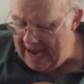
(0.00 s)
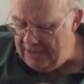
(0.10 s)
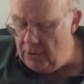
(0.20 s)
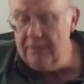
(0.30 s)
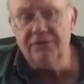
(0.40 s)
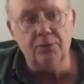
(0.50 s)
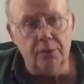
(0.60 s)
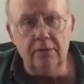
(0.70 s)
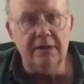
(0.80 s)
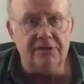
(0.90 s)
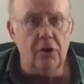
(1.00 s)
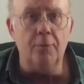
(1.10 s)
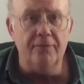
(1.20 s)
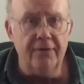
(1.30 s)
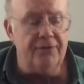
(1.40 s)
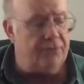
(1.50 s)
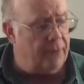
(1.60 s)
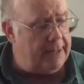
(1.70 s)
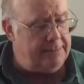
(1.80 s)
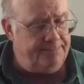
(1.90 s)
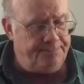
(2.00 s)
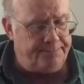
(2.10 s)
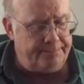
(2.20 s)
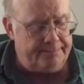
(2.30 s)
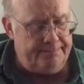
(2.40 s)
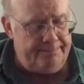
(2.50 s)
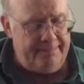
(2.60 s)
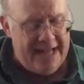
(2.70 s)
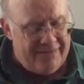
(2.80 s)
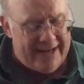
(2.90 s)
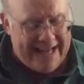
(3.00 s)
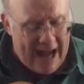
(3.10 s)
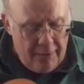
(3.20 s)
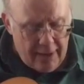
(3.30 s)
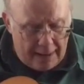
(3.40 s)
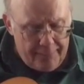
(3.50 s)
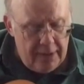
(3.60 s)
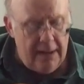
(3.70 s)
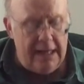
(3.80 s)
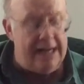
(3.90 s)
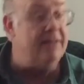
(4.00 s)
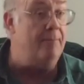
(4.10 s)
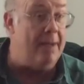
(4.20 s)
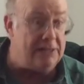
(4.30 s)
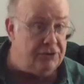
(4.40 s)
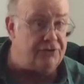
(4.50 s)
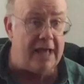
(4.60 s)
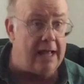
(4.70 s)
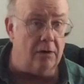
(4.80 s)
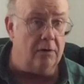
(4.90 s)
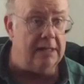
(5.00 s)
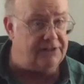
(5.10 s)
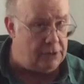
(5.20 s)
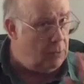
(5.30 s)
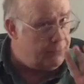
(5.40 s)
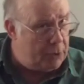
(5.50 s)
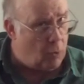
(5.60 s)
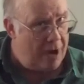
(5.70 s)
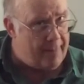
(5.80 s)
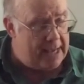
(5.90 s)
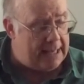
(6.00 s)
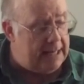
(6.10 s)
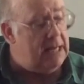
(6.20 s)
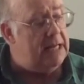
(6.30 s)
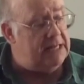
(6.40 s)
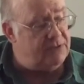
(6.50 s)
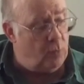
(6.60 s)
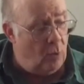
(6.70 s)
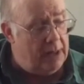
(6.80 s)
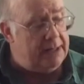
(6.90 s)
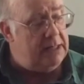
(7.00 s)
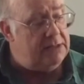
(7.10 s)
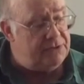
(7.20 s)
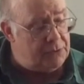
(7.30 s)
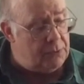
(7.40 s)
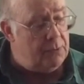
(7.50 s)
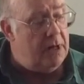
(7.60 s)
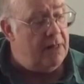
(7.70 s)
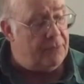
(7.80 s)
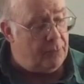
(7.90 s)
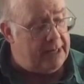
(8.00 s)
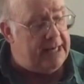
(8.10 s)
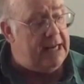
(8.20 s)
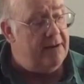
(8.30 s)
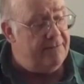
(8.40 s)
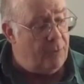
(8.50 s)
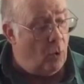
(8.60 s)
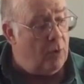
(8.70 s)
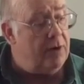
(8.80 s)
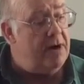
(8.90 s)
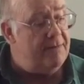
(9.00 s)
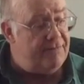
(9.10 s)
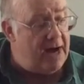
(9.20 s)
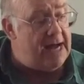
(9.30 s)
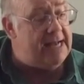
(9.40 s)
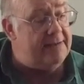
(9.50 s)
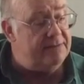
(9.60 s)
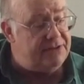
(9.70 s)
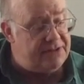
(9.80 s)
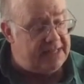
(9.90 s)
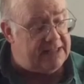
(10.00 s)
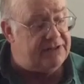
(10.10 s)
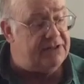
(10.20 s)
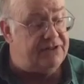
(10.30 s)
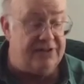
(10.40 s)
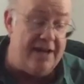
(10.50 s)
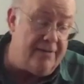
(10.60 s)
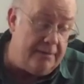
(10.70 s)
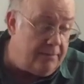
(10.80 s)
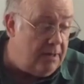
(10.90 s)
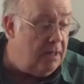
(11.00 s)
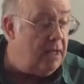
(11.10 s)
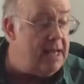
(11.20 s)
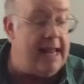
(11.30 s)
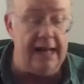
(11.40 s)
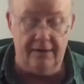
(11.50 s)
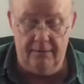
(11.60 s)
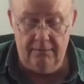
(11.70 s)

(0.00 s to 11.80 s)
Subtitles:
A note is the root, it's the open 5th string, and if I count up, in the major scale, it's the old do, re, mi. It's 1, 2, 3, 4, 5, 6, 7, and 8.